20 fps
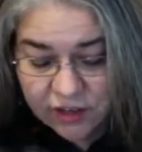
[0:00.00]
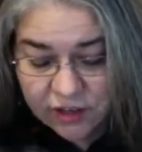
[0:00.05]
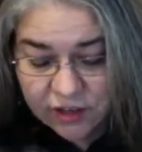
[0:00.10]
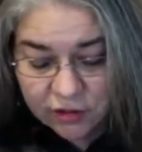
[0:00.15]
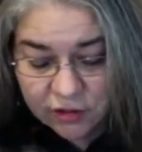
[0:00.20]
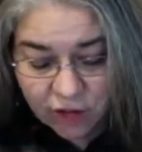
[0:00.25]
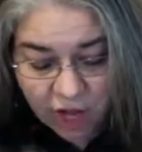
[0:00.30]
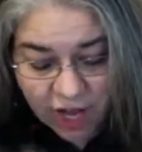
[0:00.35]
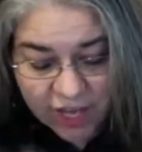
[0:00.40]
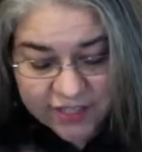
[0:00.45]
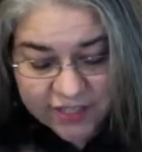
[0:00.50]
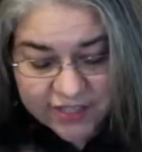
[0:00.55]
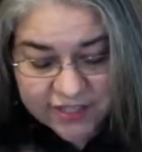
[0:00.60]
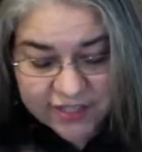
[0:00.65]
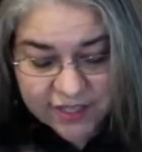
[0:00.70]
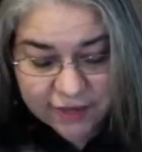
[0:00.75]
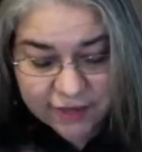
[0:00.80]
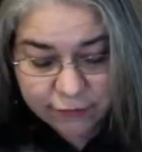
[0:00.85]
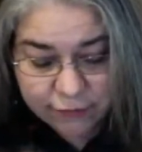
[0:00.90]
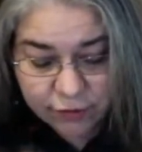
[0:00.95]
lost
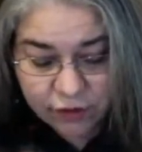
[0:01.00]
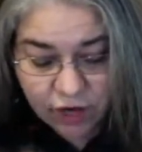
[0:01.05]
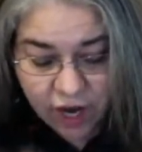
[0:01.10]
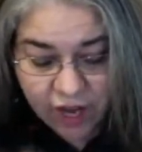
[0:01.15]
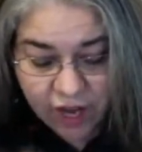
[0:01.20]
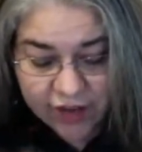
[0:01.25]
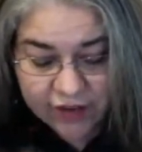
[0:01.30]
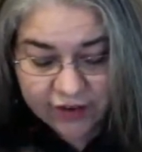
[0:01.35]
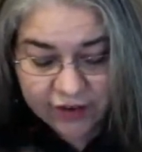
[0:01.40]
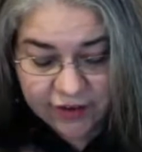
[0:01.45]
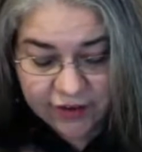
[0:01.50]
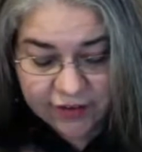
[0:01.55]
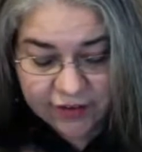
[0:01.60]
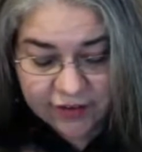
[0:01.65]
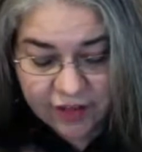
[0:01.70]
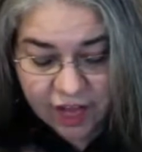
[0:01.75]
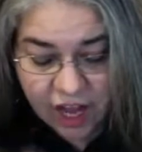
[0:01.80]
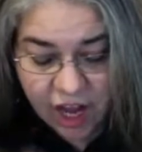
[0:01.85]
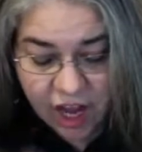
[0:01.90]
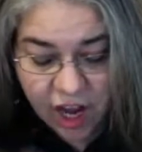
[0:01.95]
and forgotten in the
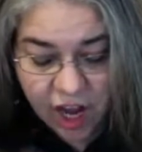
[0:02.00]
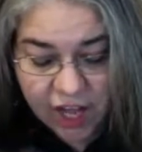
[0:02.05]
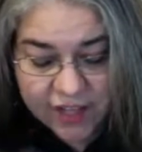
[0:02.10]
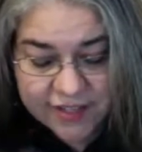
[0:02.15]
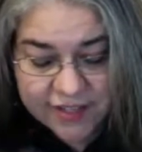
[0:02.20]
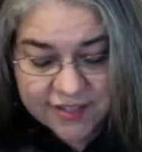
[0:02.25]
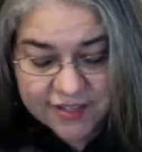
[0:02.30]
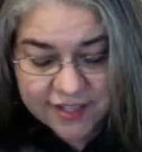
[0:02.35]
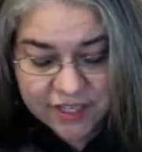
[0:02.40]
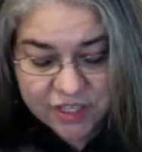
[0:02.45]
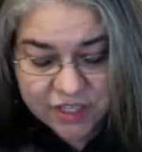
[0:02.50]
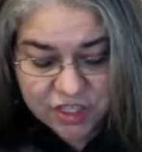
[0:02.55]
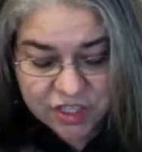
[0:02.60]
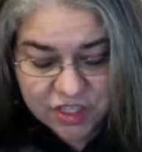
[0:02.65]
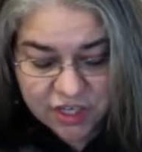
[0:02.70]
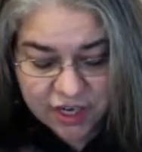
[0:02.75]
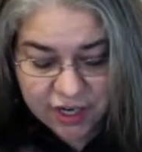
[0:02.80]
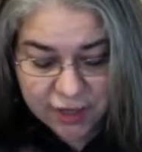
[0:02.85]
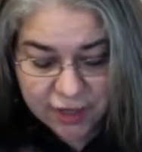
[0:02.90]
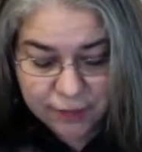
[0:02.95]
hot
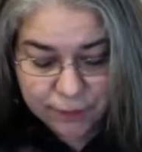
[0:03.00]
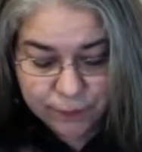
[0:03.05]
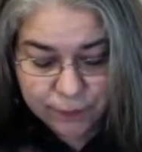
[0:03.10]
sunshine.